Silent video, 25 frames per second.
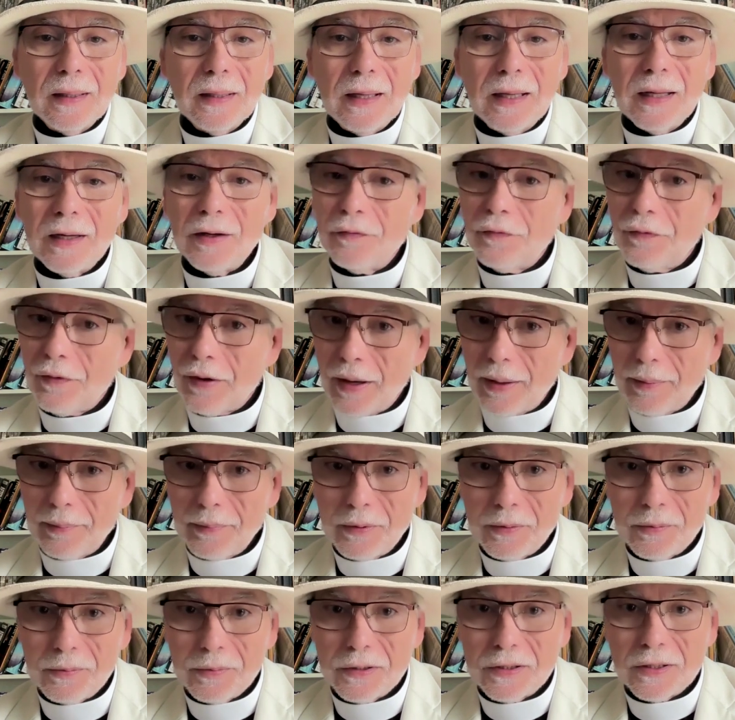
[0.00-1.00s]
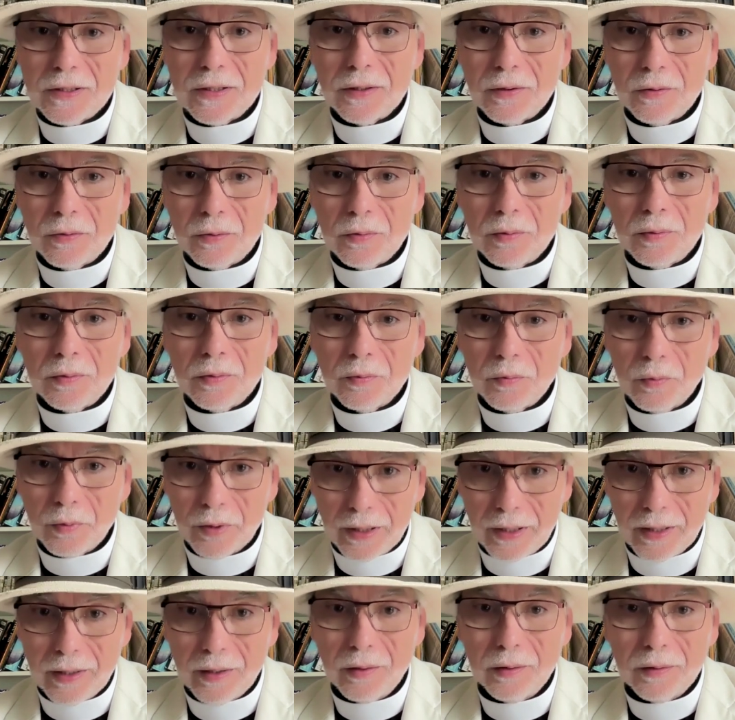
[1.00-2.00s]
and the famine was still
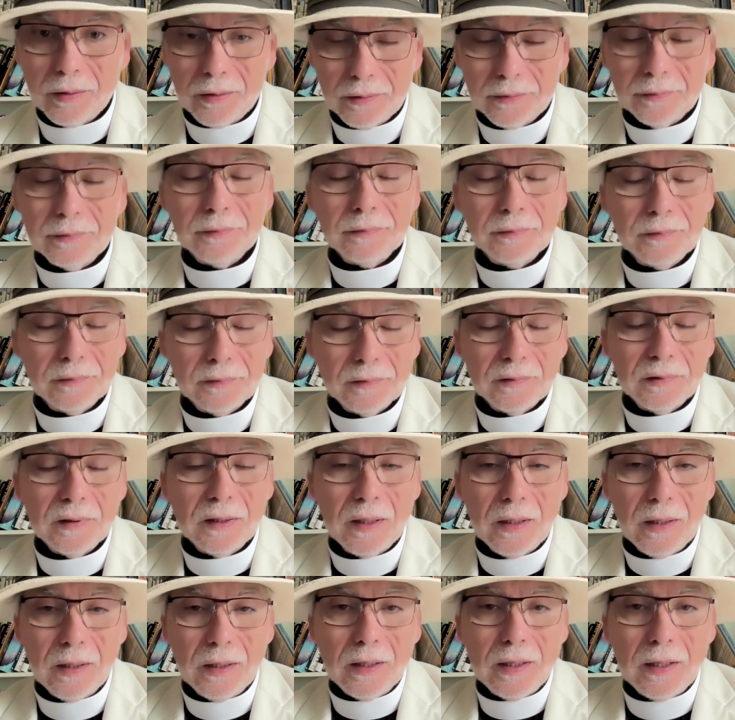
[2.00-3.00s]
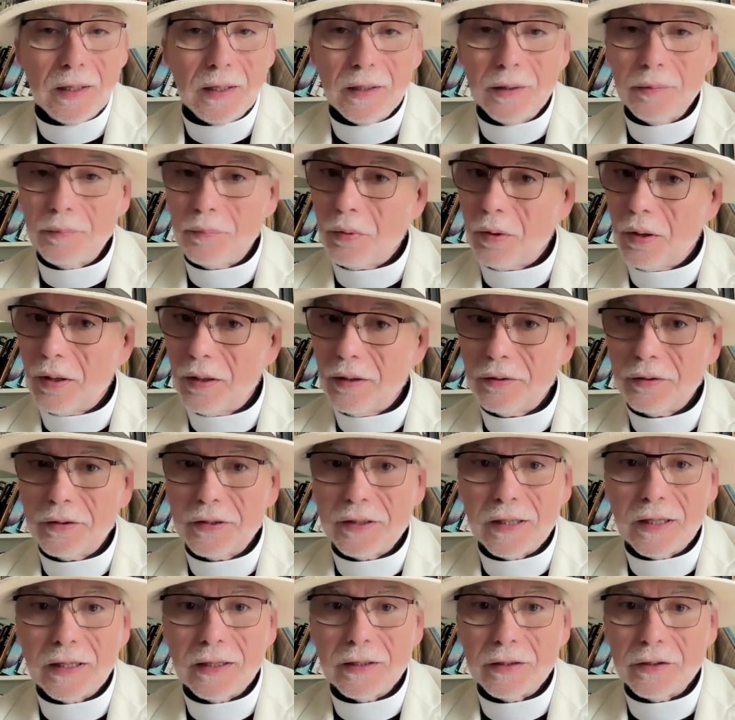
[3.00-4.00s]
real. And the brothers
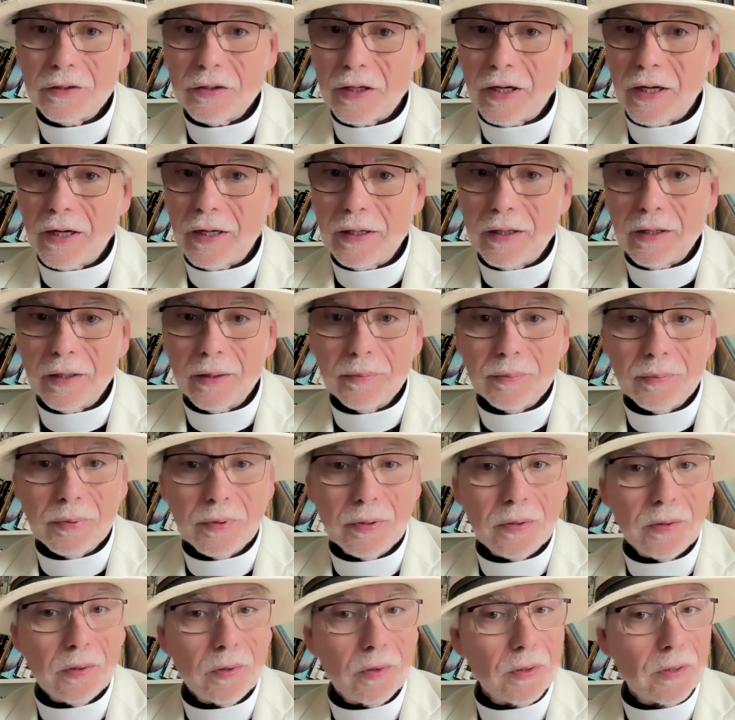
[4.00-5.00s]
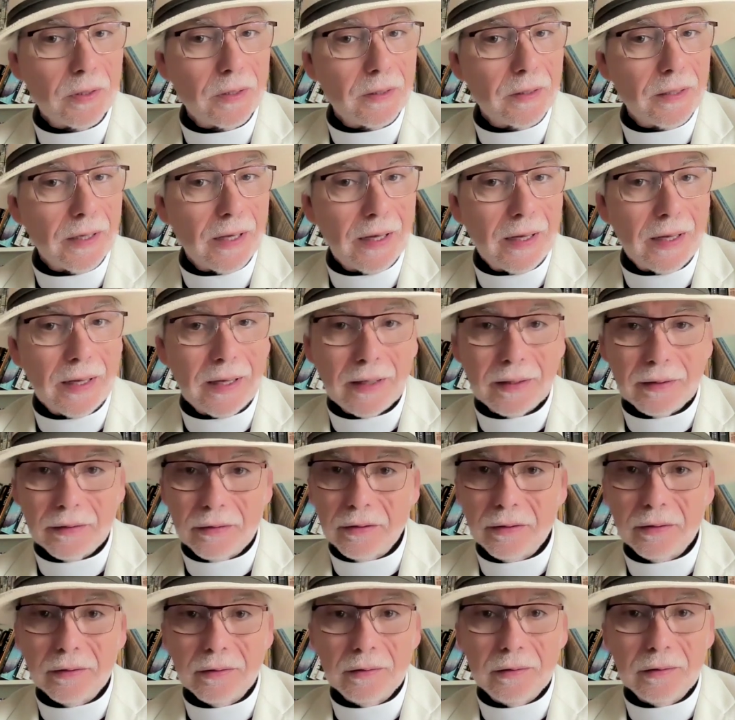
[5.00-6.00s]
said to Jacob, Look,
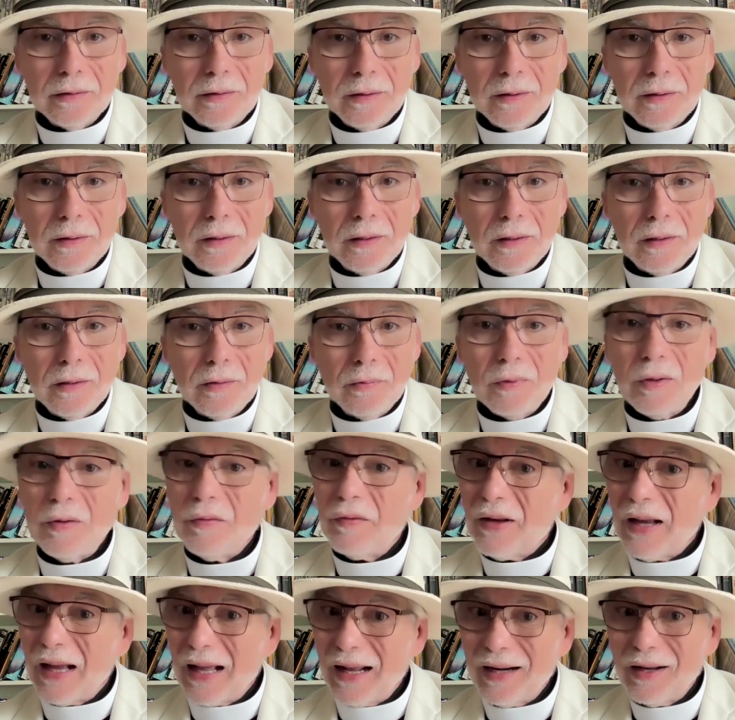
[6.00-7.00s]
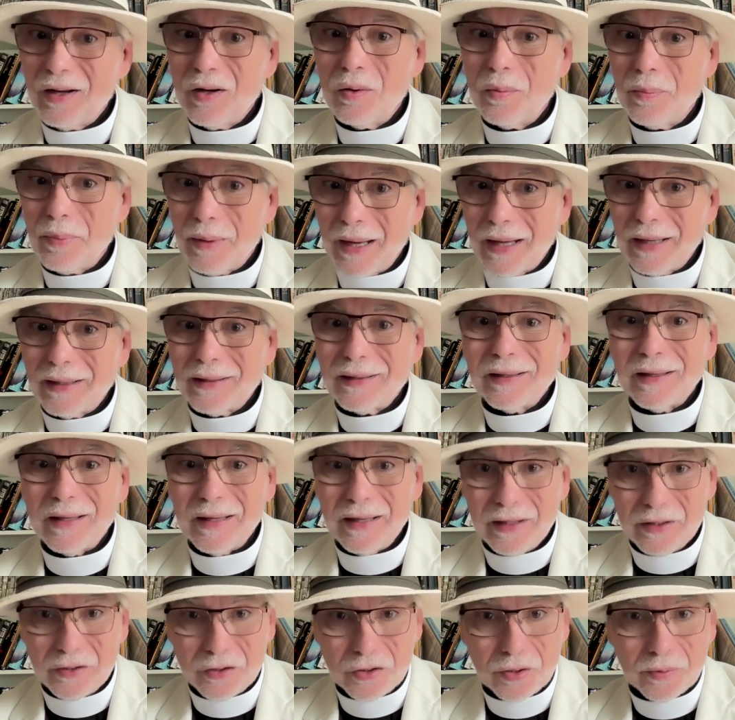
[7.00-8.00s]
Dad, we've got to go back
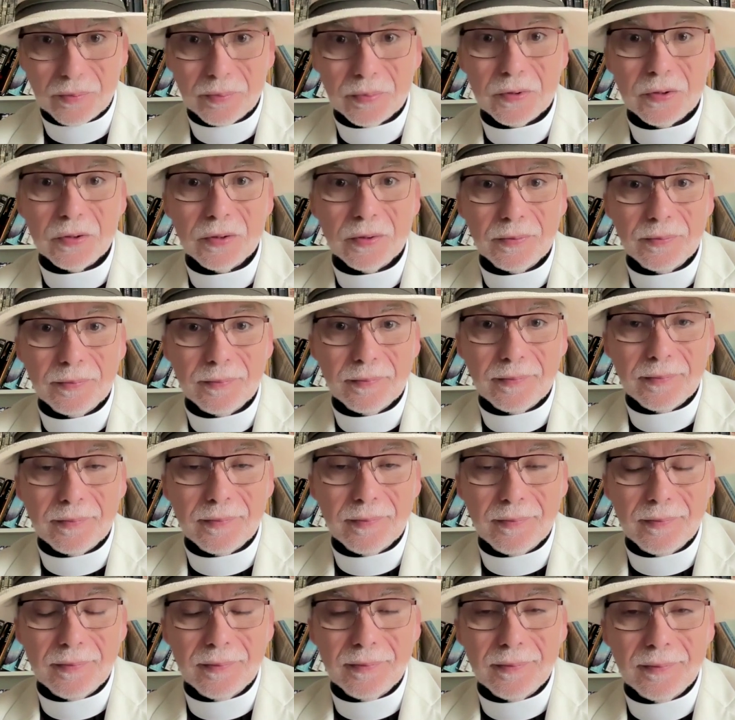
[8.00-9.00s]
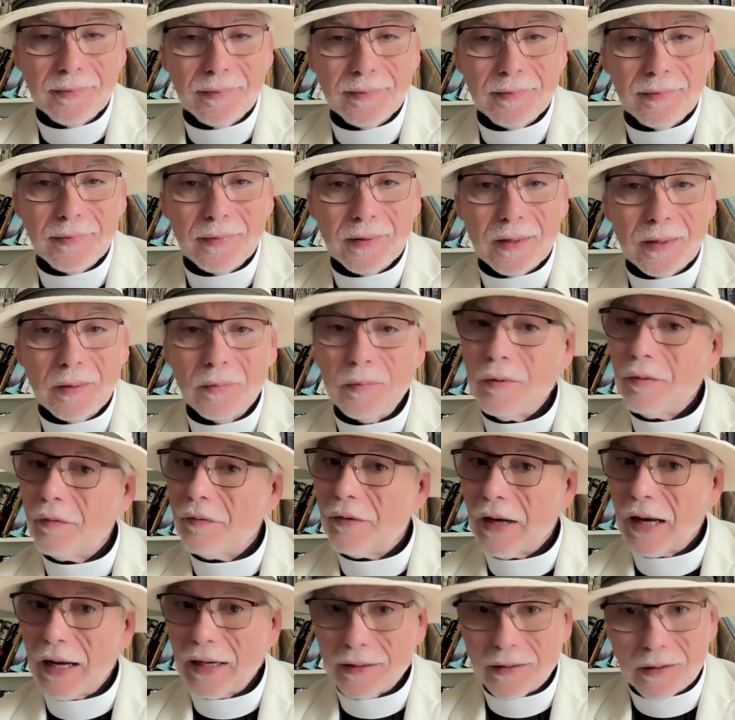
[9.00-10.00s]
to Egypt. We've
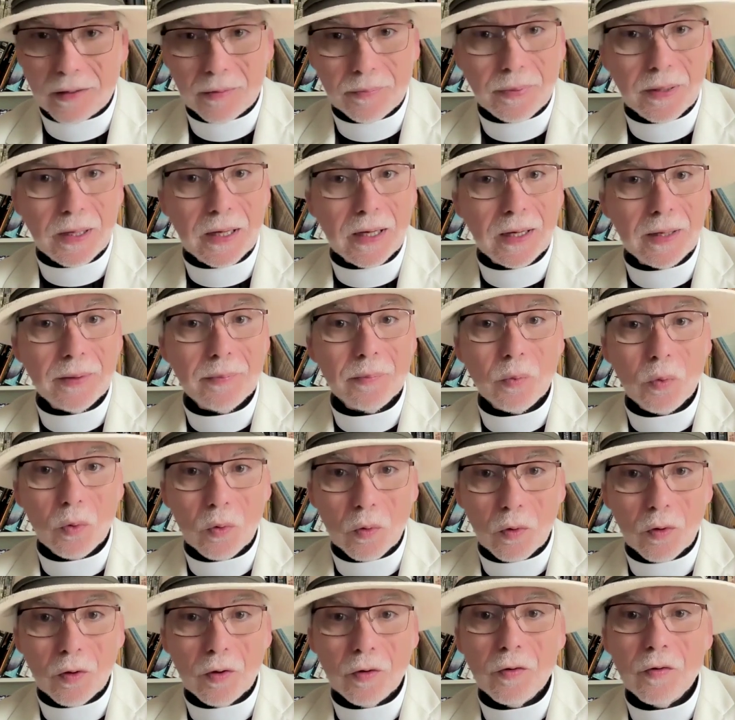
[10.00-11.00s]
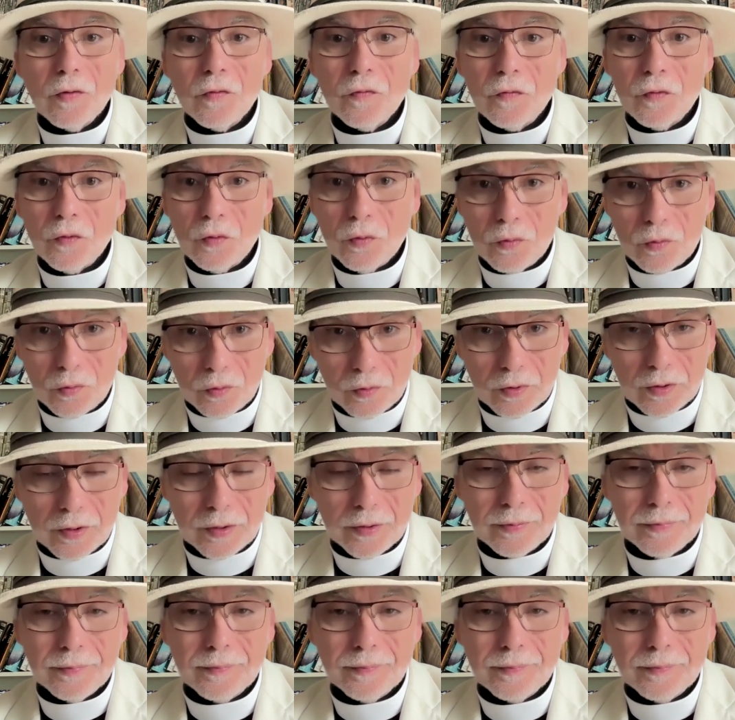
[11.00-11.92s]
got to buy more food.